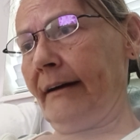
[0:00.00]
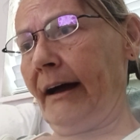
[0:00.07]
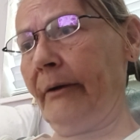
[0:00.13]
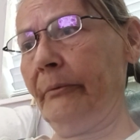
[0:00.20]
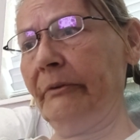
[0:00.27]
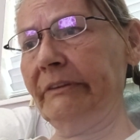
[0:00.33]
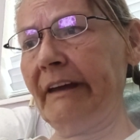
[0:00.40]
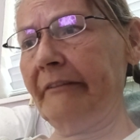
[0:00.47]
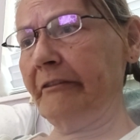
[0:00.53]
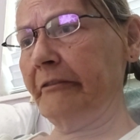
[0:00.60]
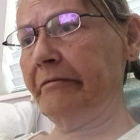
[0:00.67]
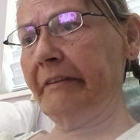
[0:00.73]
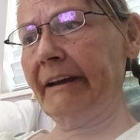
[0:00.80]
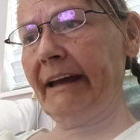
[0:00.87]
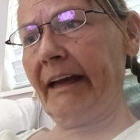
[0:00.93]
I will never
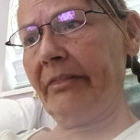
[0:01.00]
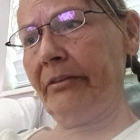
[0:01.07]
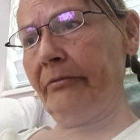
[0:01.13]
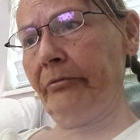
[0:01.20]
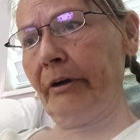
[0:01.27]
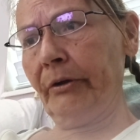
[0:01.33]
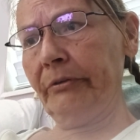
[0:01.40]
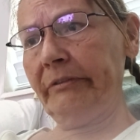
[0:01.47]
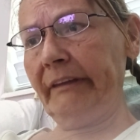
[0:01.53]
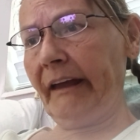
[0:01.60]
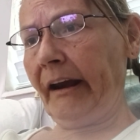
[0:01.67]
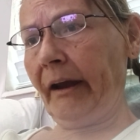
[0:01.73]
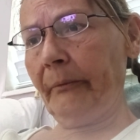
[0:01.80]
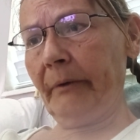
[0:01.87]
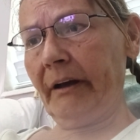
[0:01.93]
forget the rose
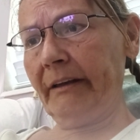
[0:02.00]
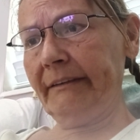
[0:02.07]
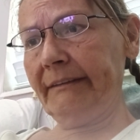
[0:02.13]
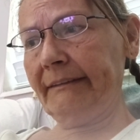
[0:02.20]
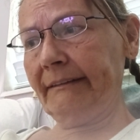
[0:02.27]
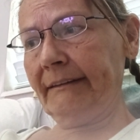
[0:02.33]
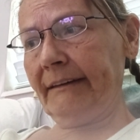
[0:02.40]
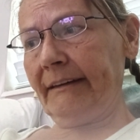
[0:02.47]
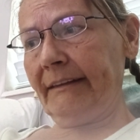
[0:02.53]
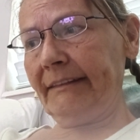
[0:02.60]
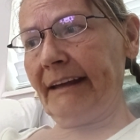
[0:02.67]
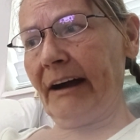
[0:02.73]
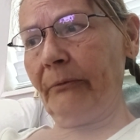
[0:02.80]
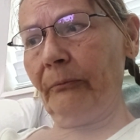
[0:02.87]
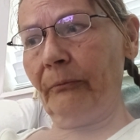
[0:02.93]
that I was.
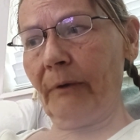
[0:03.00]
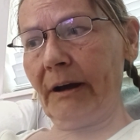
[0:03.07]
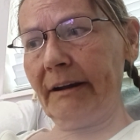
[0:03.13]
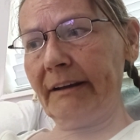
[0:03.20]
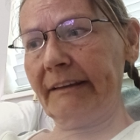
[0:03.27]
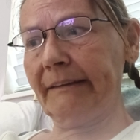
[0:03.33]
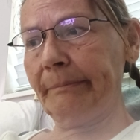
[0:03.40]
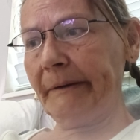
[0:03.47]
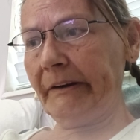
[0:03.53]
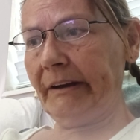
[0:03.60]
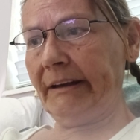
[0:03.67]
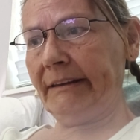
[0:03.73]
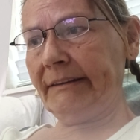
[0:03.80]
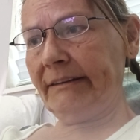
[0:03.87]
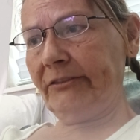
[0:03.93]
That one
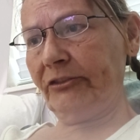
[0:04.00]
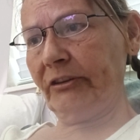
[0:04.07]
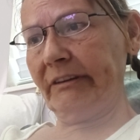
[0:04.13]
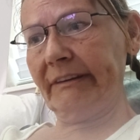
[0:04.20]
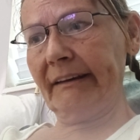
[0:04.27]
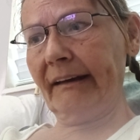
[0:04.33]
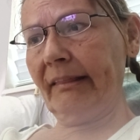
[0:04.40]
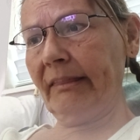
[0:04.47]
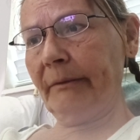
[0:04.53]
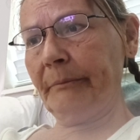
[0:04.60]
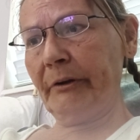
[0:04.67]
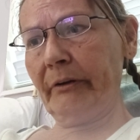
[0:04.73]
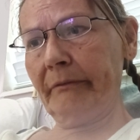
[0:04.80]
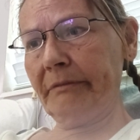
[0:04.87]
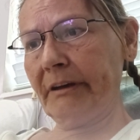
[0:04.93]
experience, just a
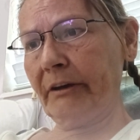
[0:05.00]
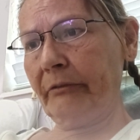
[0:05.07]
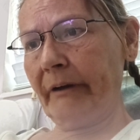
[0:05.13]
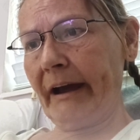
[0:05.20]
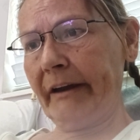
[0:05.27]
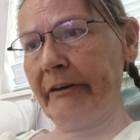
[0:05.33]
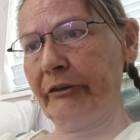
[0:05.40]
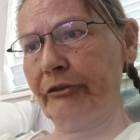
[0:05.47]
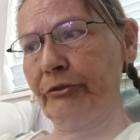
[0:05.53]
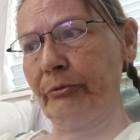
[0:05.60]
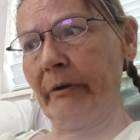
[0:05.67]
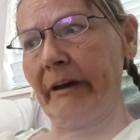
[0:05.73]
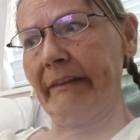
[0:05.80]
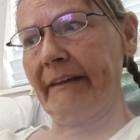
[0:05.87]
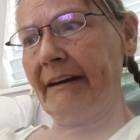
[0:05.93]
glimmer of the grander
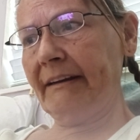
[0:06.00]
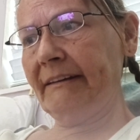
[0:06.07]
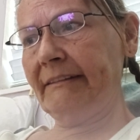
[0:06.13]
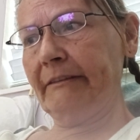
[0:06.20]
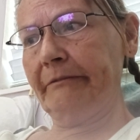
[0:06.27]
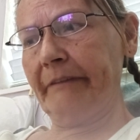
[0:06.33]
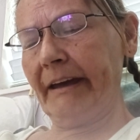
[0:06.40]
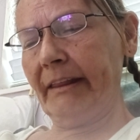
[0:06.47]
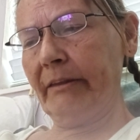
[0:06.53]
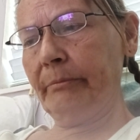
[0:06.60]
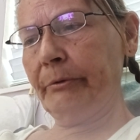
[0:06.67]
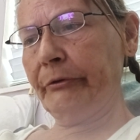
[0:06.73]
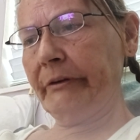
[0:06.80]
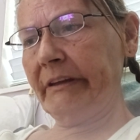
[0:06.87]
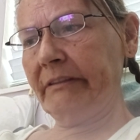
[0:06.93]
joy that is
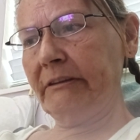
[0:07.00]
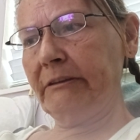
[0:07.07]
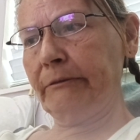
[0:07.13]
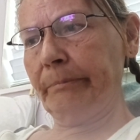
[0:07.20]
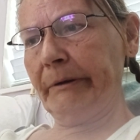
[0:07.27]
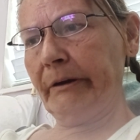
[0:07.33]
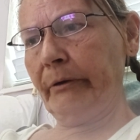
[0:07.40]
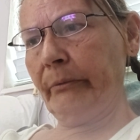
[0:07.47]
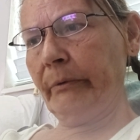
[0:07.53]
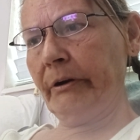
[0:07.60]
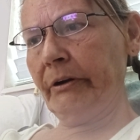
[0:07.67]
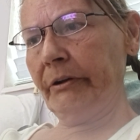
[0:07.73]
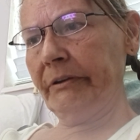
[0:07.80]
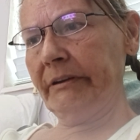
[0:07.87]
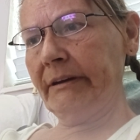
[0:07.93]
available in the spirit
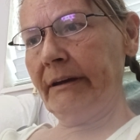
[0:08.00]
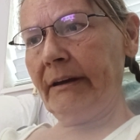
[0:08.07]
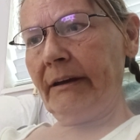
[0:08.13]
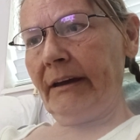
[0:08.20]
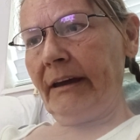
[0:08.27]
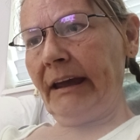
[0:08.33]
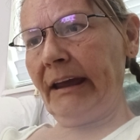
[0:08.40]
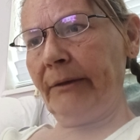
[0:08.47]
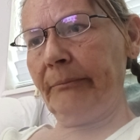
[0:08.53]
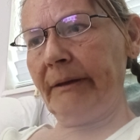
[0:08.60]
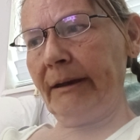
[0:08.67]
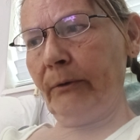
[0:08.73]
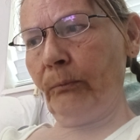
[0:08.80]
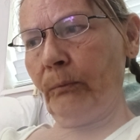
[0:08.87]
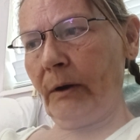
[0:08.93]
world, in
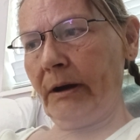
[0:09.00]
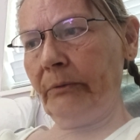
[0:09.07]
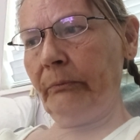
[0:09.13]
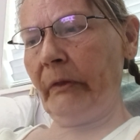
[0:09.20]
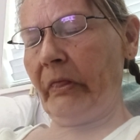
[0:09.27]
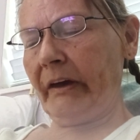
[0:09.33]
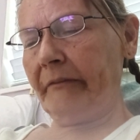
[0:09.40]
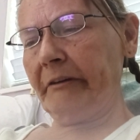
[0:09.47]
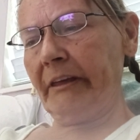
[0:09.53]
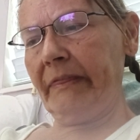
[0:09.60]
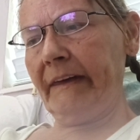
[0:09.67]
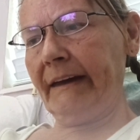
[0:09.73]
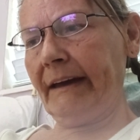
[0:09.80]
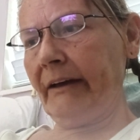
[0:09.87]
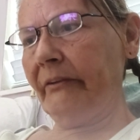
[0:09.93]
being one with
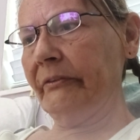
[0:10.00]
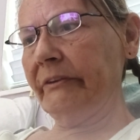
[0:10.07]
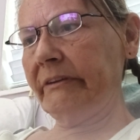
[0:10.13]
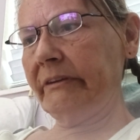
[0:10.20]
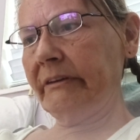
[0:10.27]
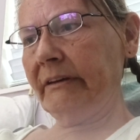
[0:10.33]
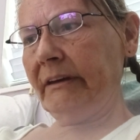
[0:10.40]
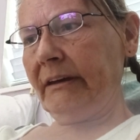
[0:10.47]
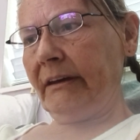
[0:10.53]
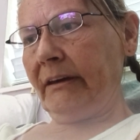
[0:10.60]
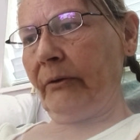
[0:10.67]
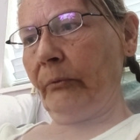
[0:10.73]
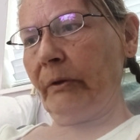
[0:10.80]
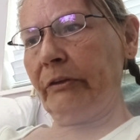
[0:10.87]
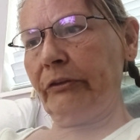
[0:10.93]
everything else,
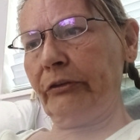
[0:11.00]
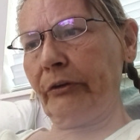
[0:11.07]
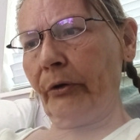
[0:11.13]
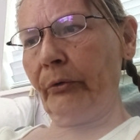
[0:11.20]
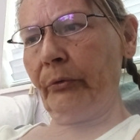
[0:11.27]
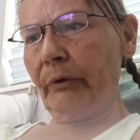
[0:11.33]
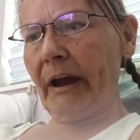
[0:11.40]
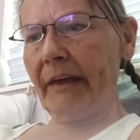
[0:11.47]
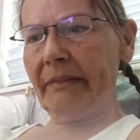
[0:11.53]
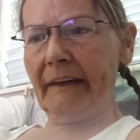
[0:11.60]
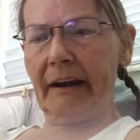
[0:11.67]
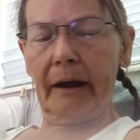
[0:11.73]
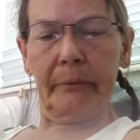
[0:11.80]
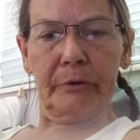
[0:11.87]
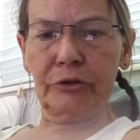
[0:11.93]
was so great
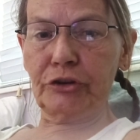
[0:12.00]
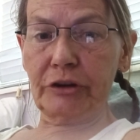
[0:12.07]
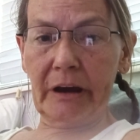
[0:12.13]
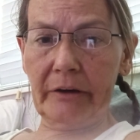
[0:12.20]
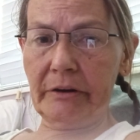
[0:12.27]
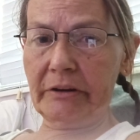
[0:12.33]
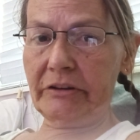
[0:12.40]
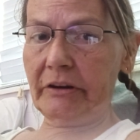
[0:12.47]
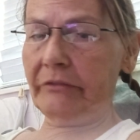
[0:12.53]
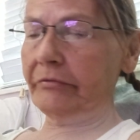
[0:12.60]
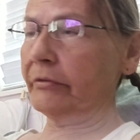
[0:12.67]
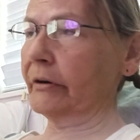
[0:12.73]
that I will cherish it